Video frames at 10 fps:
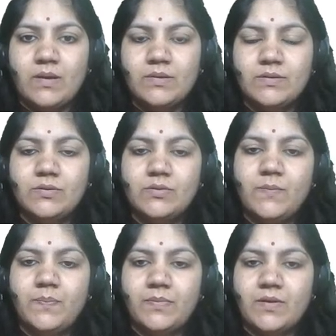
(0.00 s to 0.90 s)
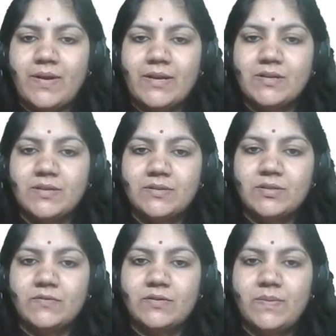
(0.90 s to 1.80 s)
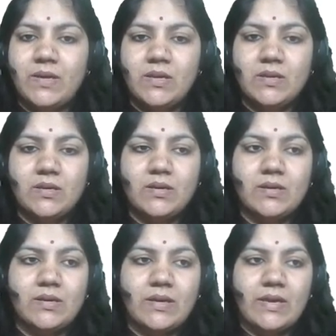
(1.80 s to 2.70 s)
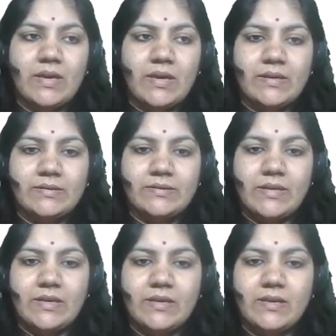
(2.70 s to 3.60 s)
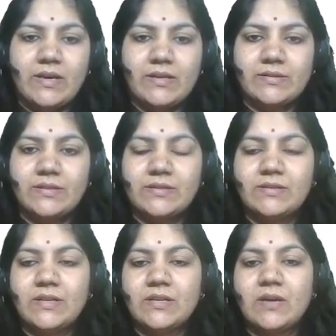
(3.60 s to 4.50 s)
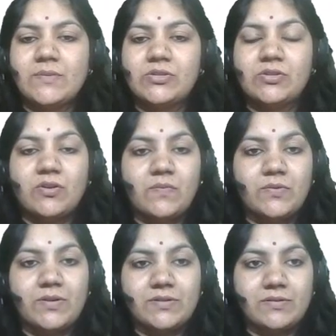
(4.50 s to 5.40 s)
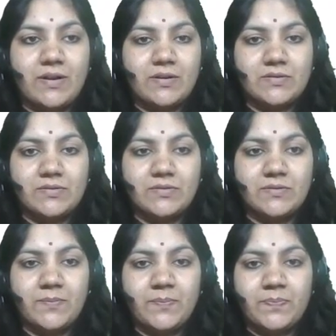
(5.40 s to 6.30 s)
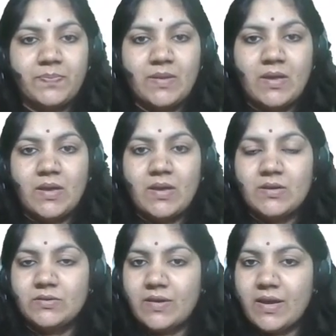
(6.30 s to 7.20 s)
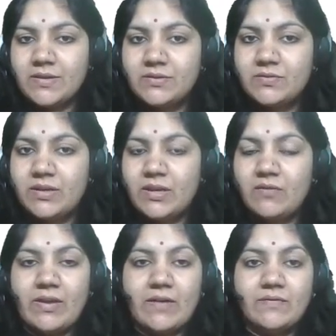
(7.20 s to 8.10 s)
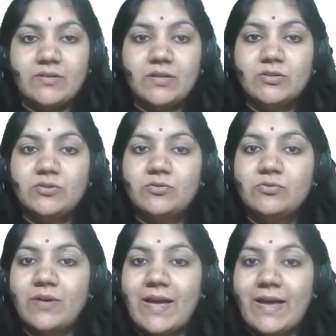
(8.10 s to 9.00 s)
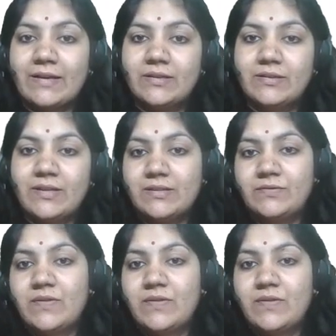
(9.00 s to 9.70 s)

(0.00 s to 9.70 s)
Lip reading: So the right answer will be C. Assistant Commissioner of Police is the right answer. So guys, today we have done two act. That is